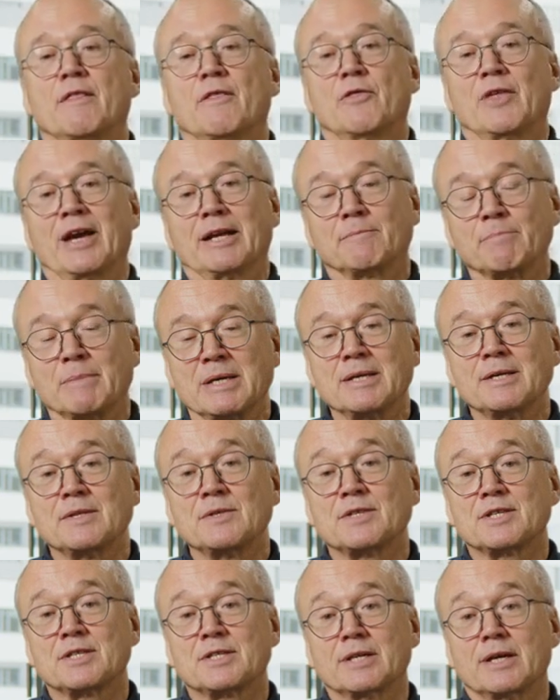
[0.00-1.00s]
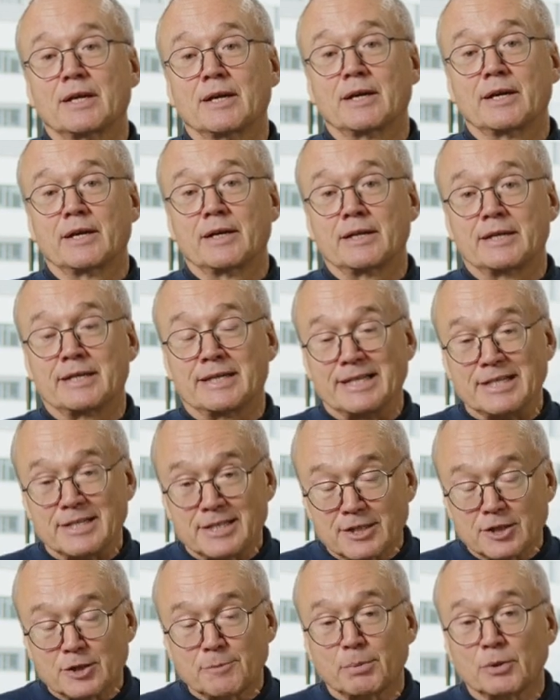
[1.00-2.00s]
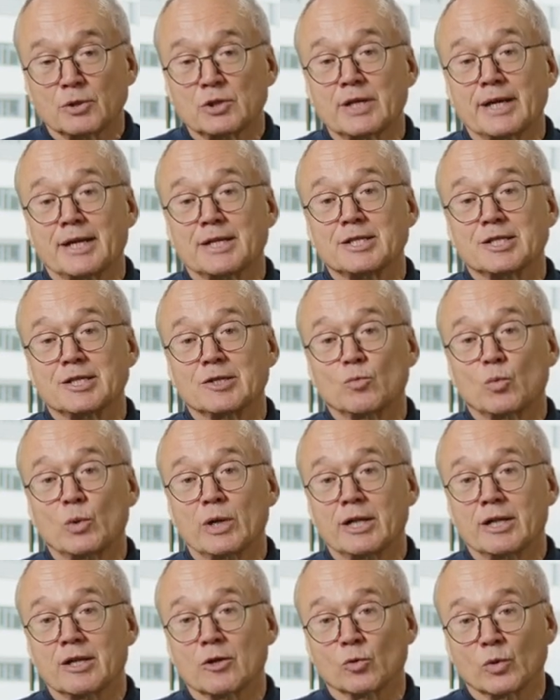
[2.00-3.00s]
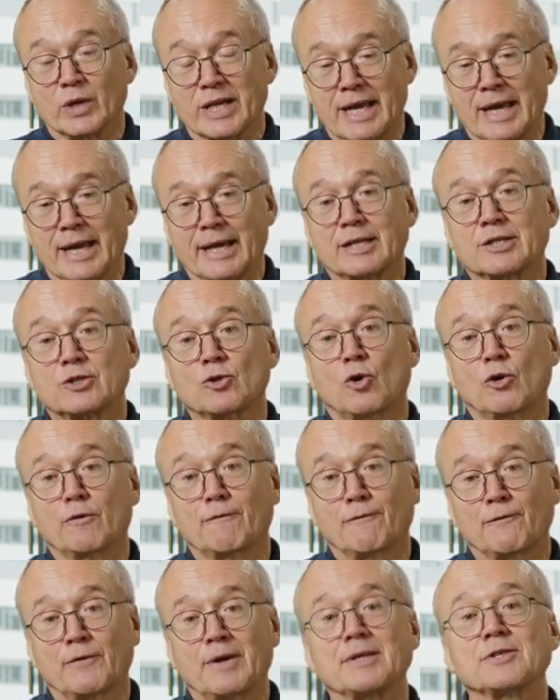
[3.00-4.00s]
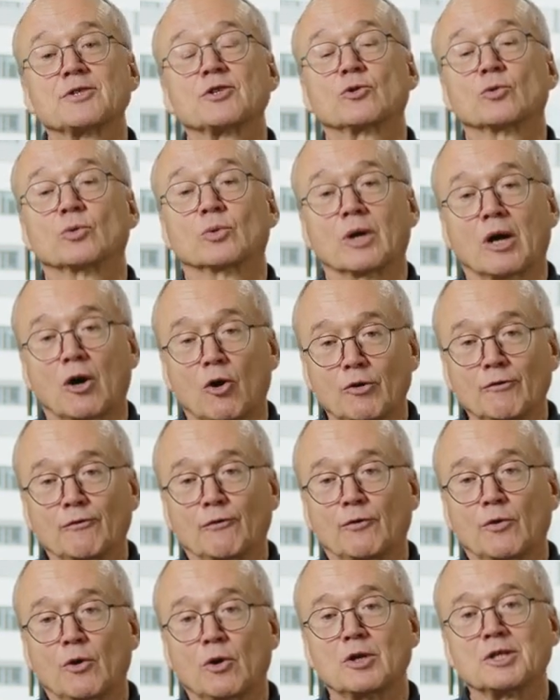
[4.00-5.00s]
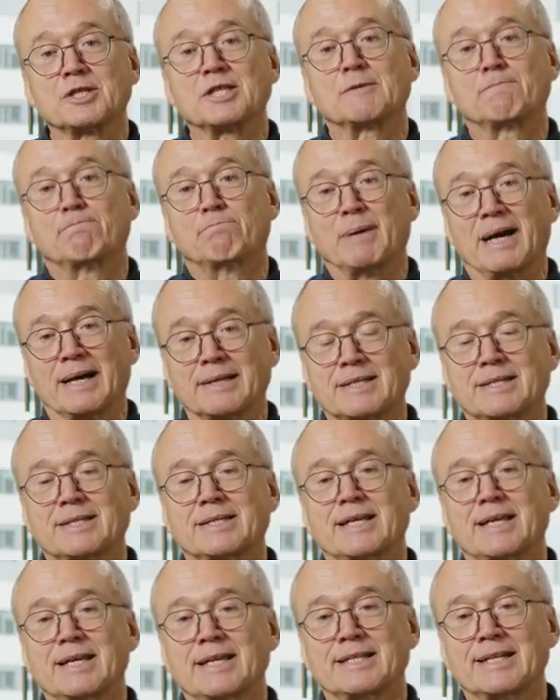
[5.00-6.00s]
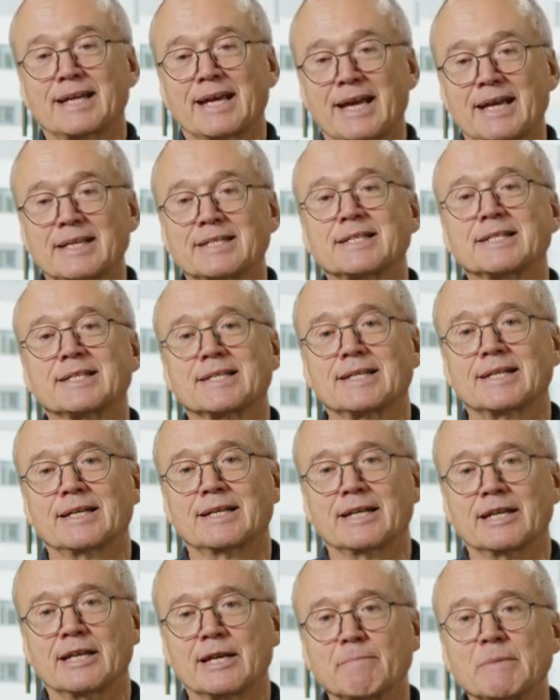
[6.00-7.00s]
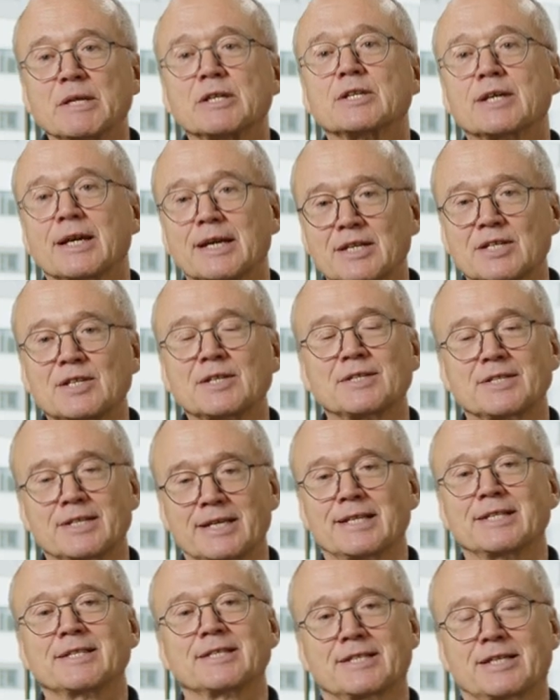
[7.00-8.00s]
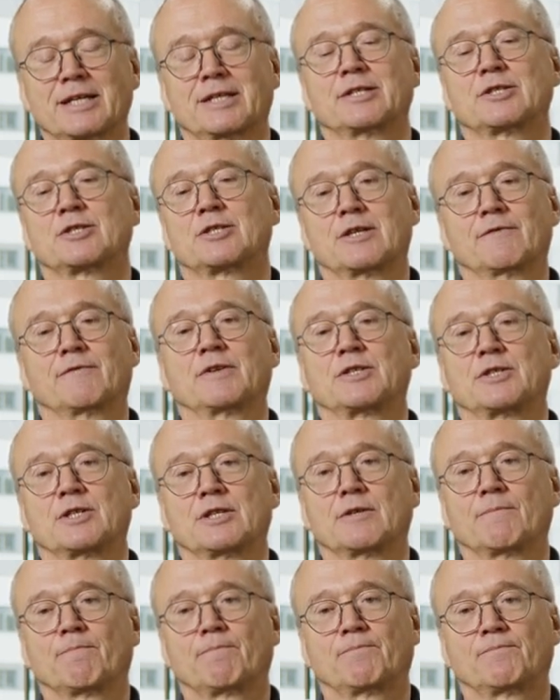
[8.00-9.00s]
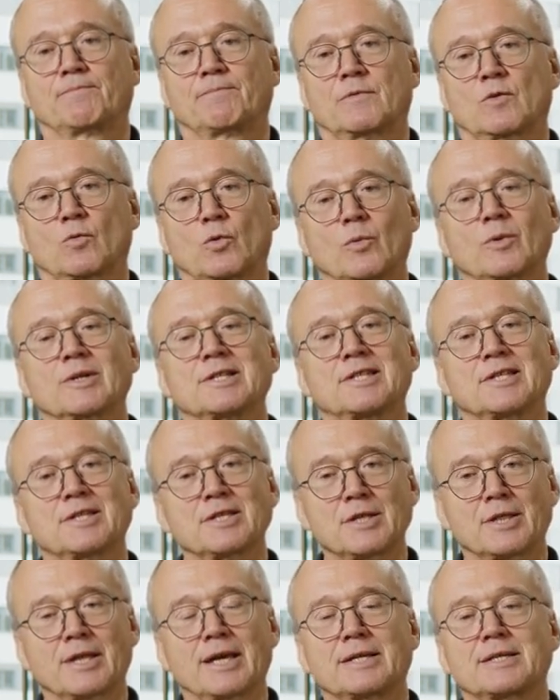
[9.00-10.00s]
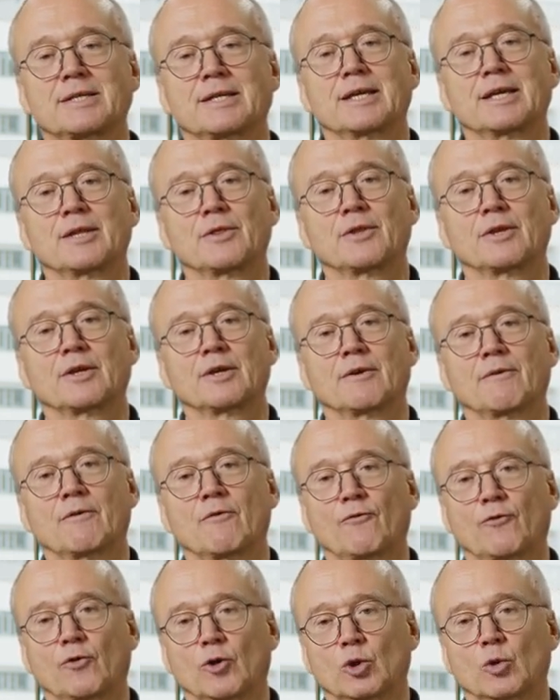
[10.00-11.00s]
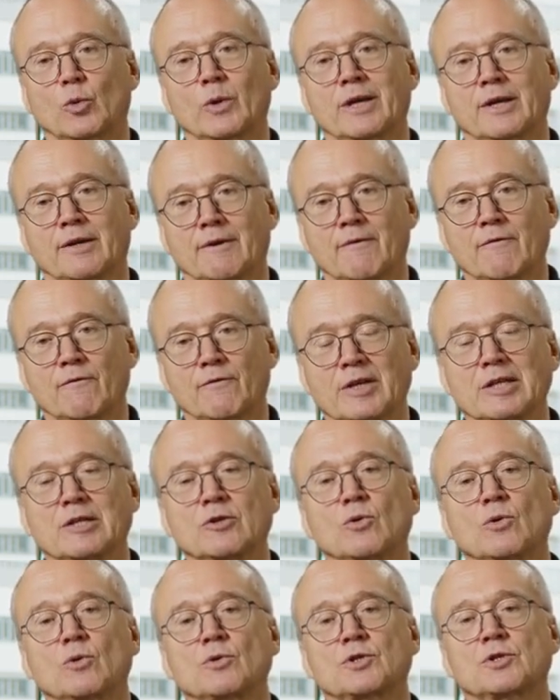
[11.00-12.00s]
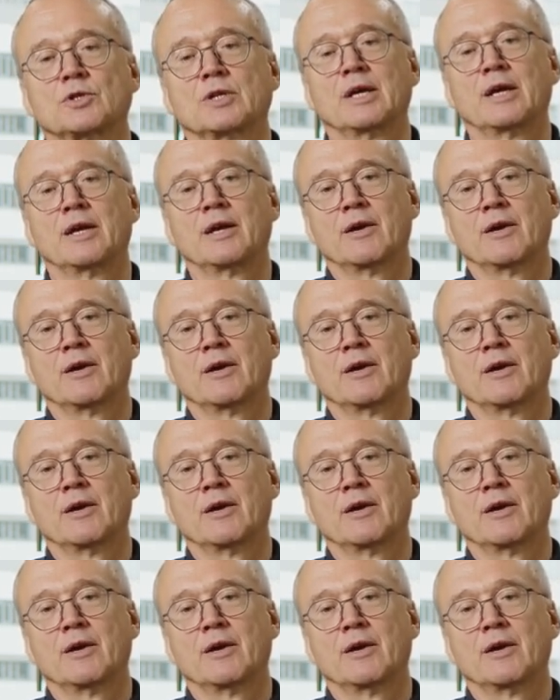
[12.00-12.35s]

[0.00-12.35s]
That means distance protection will react on phase to ground faults, but it has limitations in sensitivity. We will see that in the following videos.